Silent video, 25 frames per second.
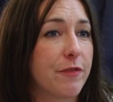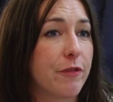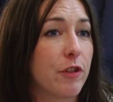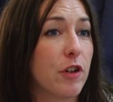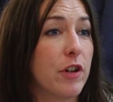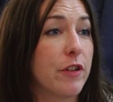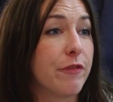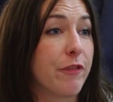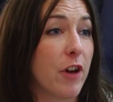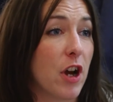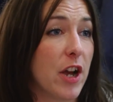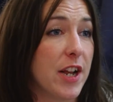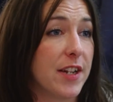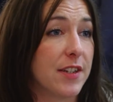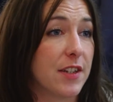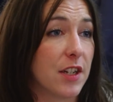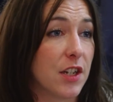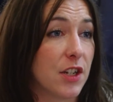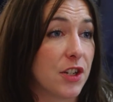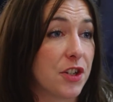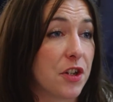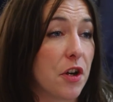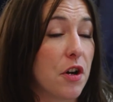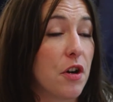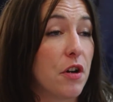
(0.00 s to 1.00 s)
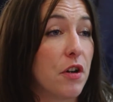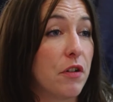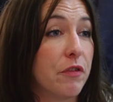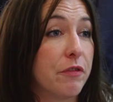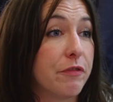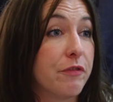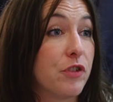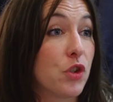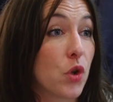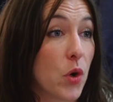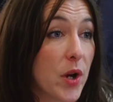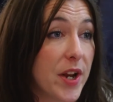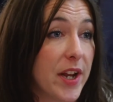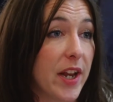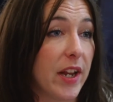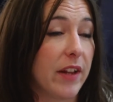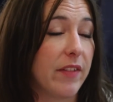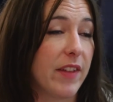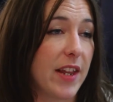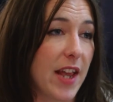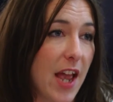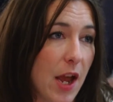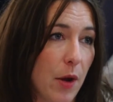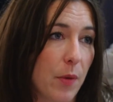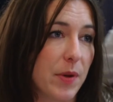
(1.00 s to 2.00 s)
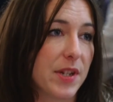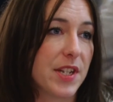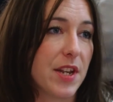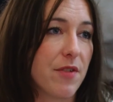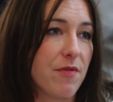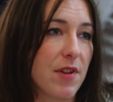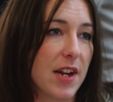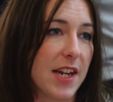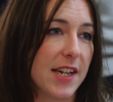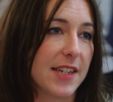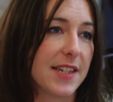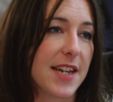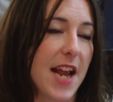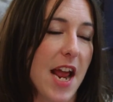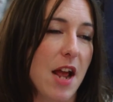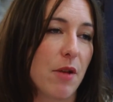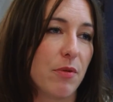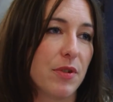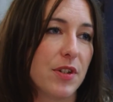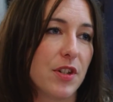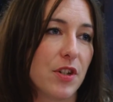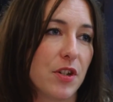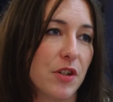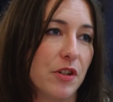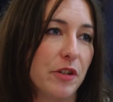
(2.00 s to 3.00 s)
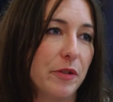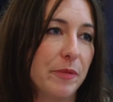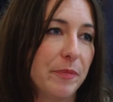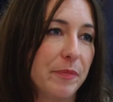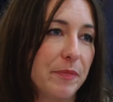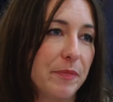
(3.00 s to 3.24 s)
for advisors of joining the Equity Release Council?